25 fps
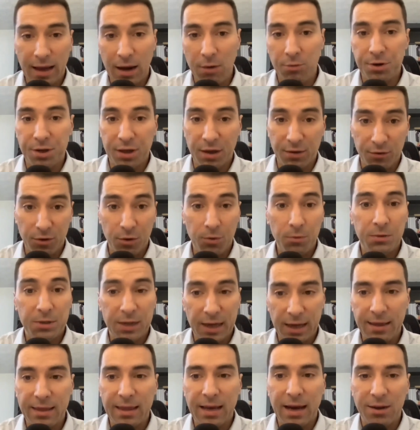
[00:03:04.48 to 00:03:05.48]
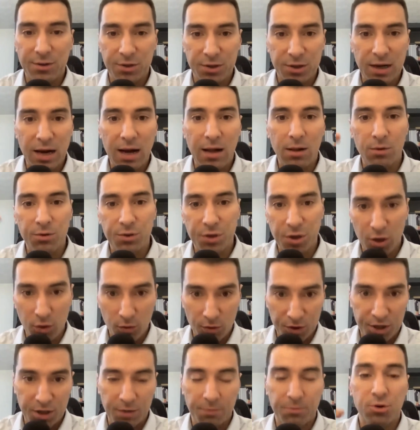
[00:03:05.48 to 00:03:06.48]
that would give you $10,000 that you
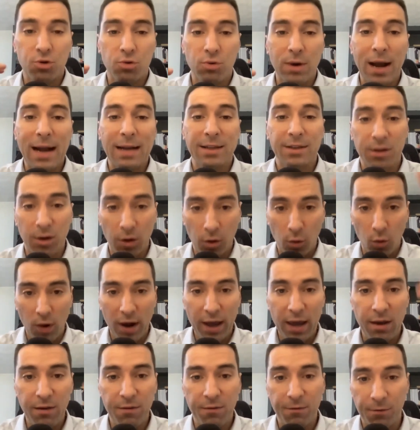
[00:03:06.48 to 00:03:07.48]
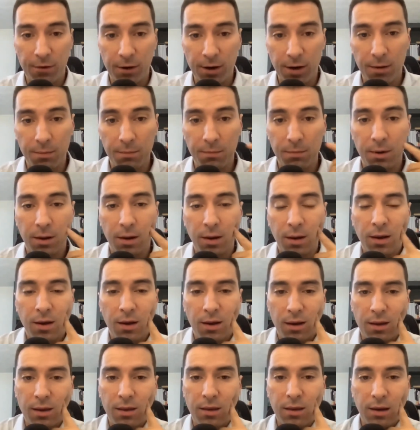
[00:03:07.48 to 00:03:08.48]
would subtract away from
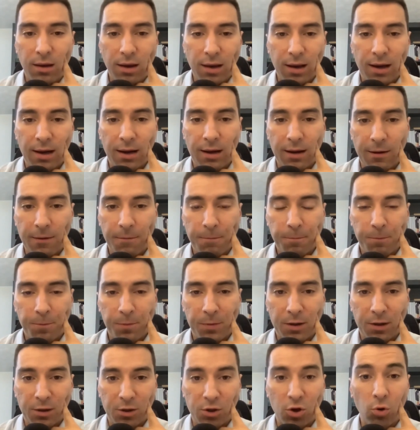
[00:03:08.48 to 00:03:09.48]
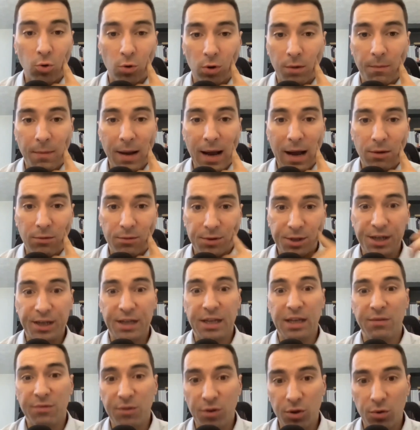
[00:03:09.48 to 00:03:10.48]
the total amount to
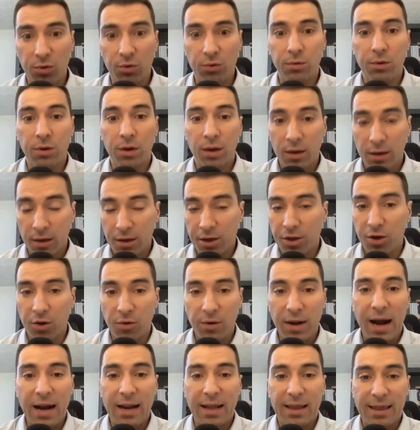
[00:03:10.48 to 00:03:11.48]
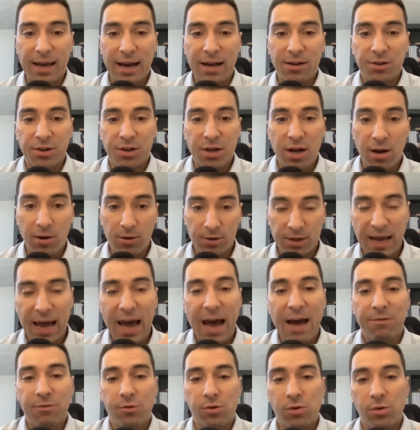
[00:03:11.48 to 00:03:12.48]
give you, $90,000
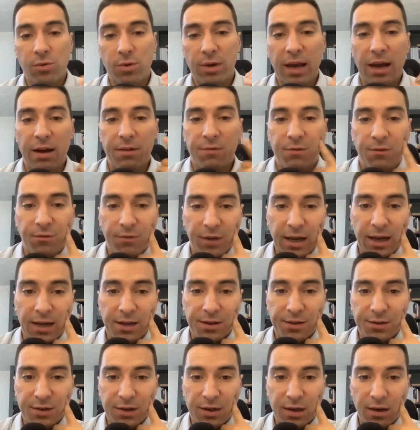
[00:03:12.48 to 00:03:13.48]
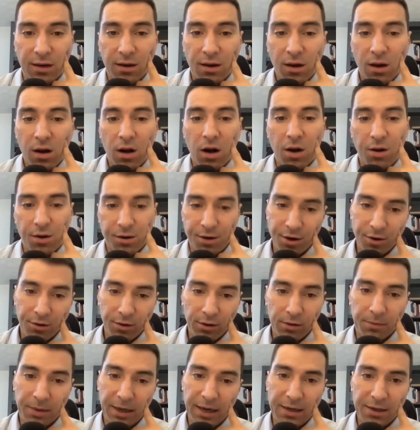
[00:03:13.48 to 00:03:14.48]
after you account for vacancy on a
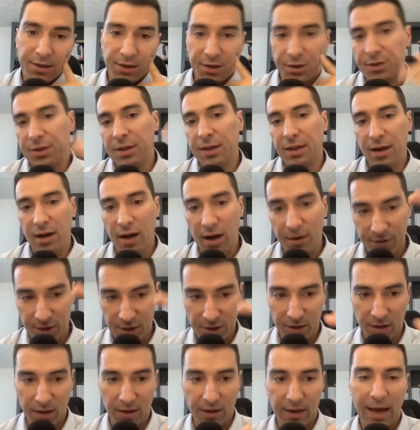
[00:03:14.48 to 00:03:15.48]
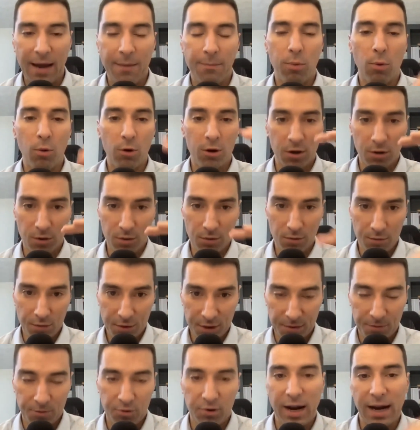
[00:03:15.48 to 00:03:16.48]
yearly basis. And then obviously at that point, you
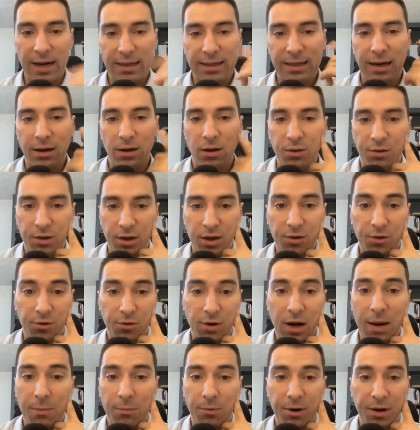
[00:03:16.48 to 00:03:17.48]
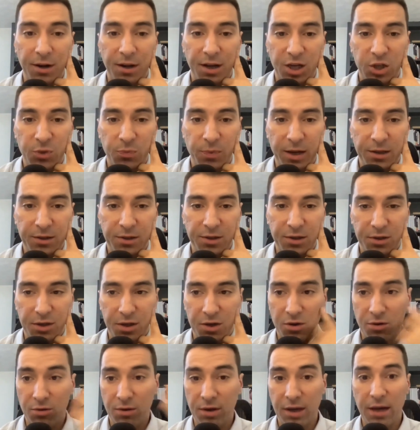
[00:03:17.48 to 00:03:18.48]
subtract out all the other operating expenses
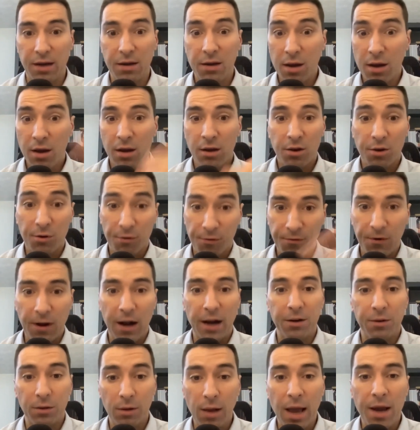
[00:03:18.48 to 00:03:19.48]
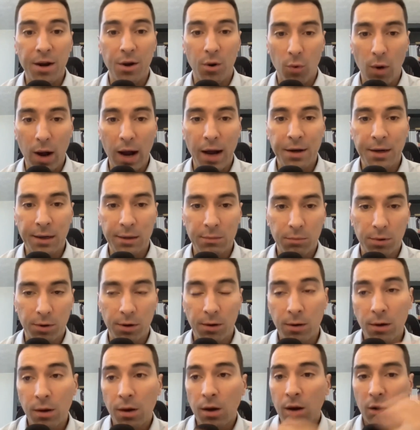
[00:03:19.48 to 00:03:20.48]
and you get your final NOI
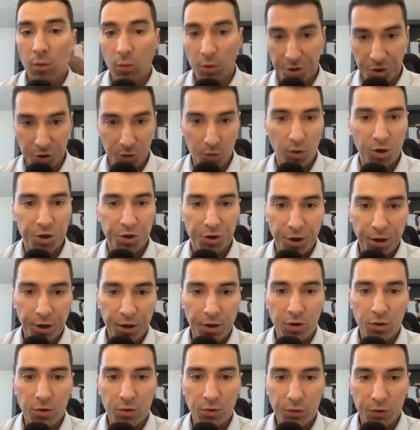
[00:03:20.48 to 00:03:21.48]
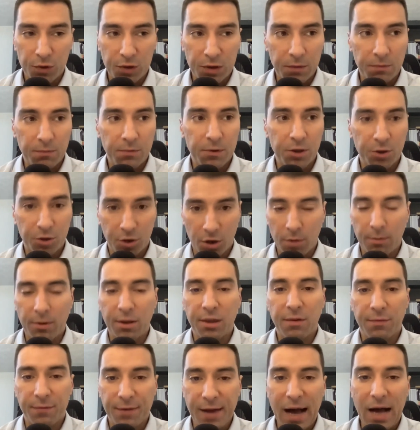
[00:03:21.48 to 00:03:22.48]
number, which is what you're going to use to determine
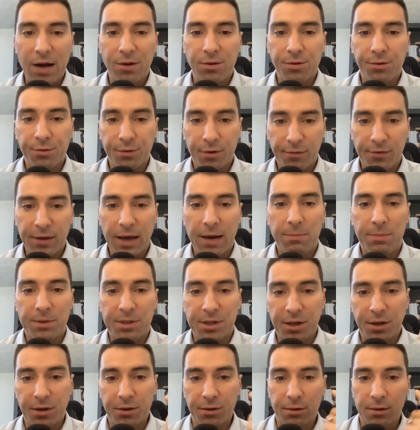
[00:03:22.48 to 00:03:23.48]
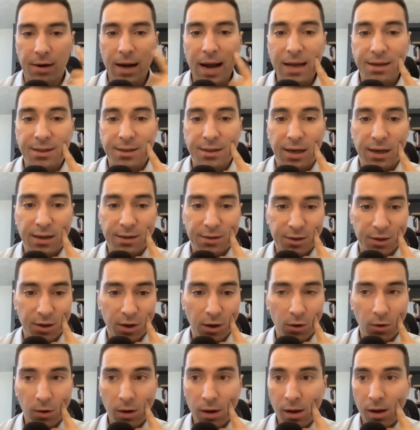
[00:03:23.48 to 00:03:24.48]
the value of that particular asset.
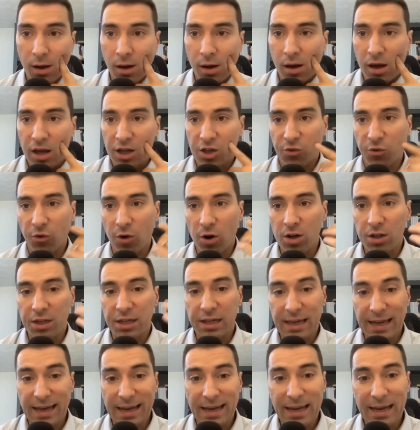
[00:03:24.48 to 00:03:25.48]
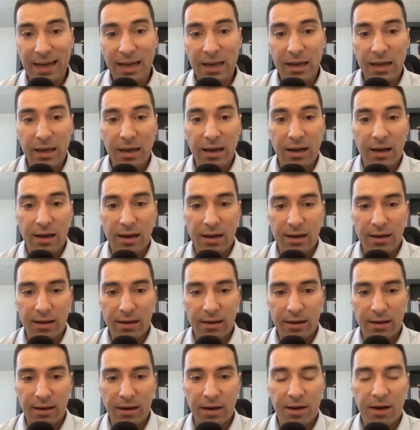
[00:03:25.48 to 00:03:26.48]
So as far as getting
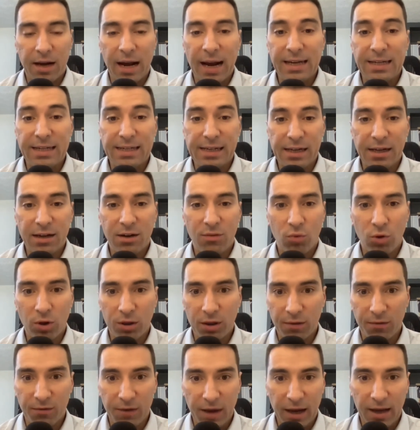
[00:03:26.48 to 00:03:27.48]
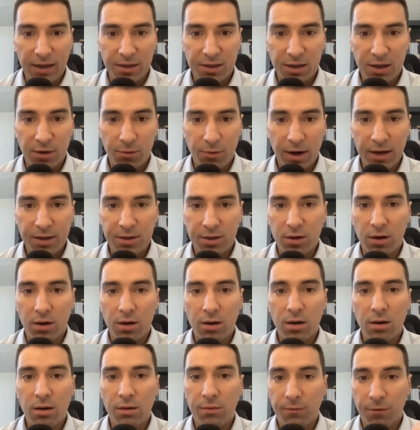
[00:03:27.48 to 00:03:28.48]
an idea of what the vacancy rates
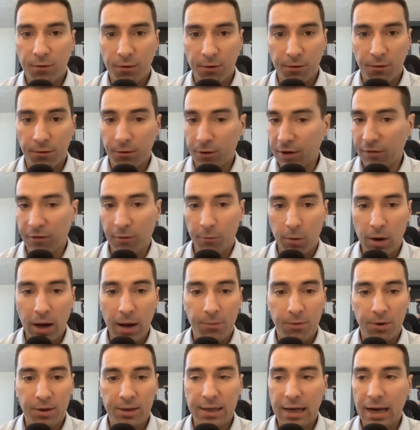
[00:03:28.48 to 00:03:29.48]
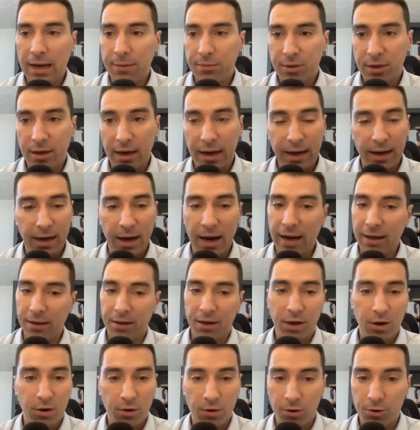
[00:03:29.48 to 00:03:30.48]
are for different property types, I highly
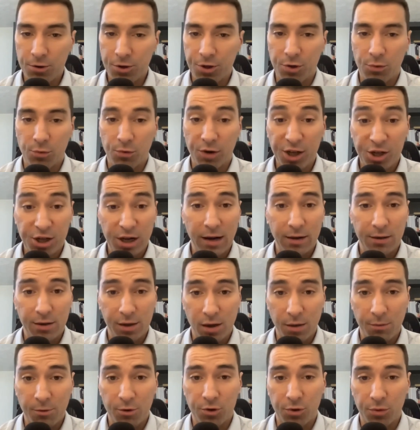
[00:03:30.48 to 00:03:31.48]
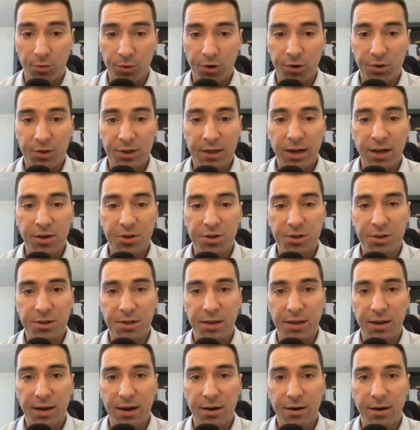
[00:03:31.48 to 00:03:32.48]
encourage you to reach out to commercial real estate agents in
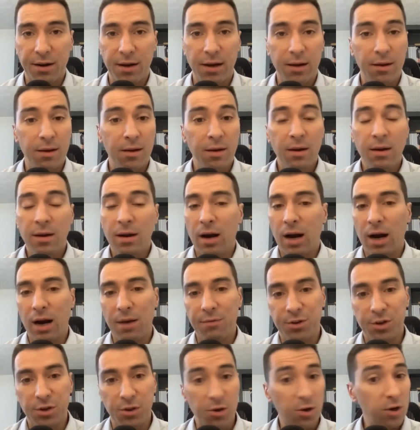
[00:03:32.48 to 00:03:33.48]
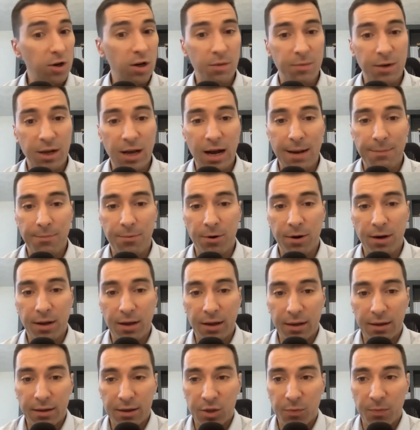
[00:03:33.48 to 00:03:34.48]
the area. Obviously, they're going to be operating
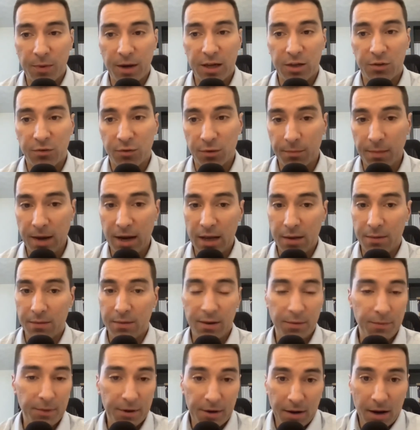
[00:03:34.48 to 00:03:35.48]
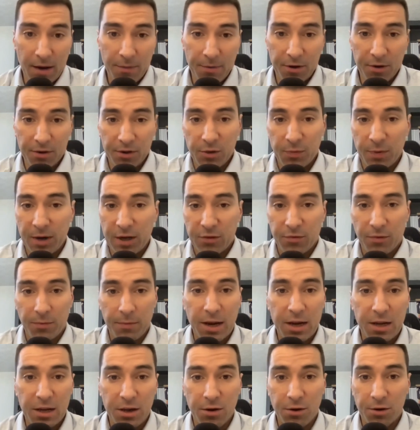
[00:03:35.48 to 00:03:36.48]
in the space they've been operating in the space for
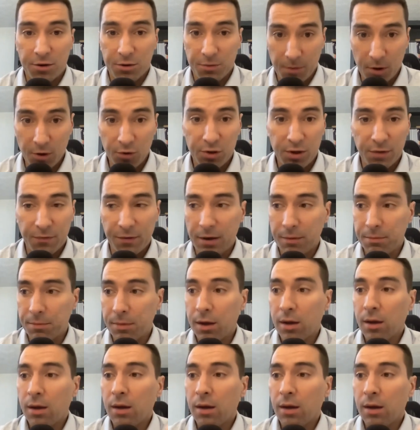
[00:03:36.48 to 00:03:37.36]
many years, most of them.